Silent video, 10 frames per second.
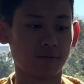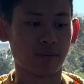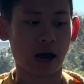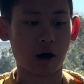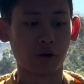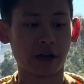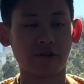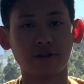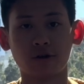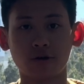how
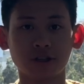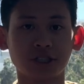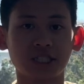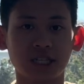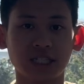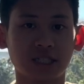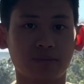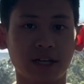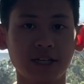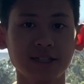Kevin Hor just
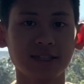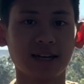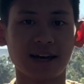explained it,